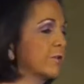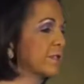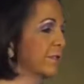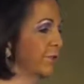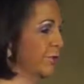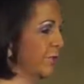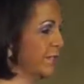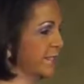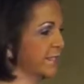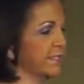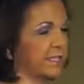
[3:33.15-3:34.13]
civil
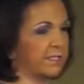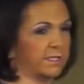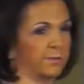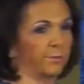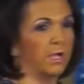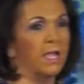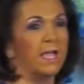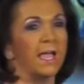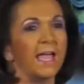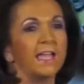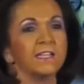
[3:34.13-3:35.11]
justice system,
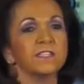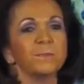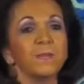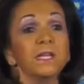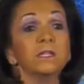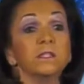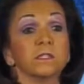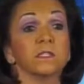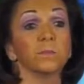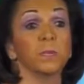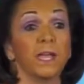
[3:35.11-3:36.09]
and it's being
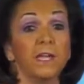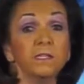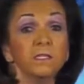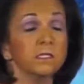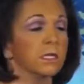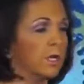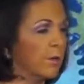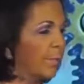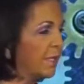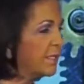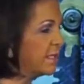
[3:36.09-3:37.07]
displaced
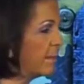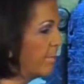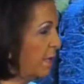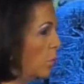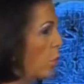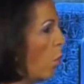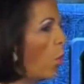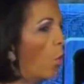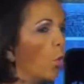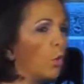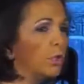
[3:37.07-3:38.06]
by something
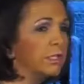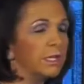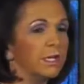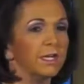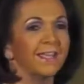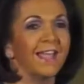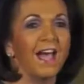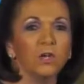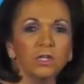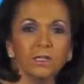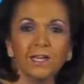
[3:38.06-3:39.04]
cold,
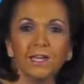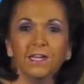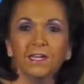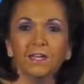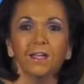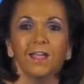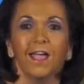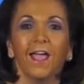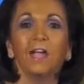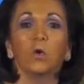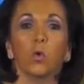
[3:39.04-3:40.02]
calculating,
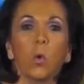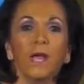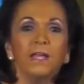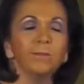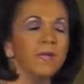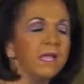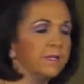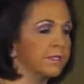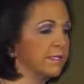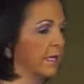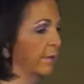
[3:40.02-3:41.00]
and quite
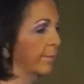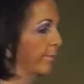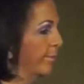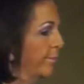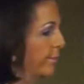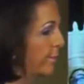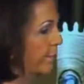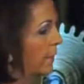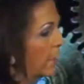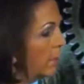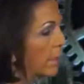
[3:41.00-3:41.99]
menacing.
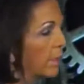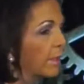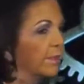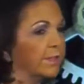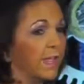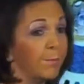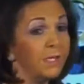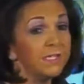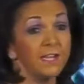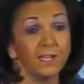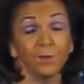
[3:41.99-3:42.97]
Let me
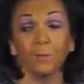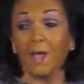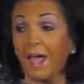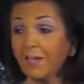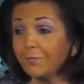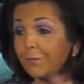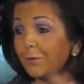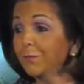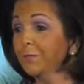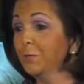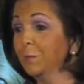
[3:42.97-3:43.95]
take you back for a
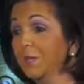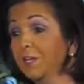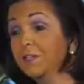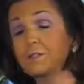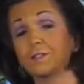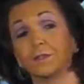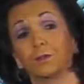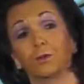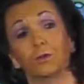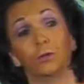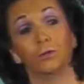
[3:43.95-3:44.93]
few minutes to the
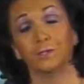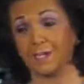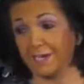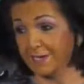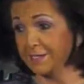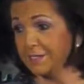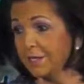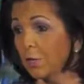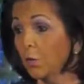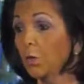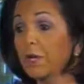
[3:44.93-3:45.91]
good old days
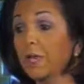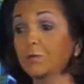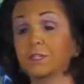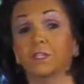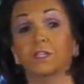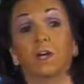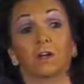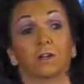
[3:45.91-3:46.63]
when I was a young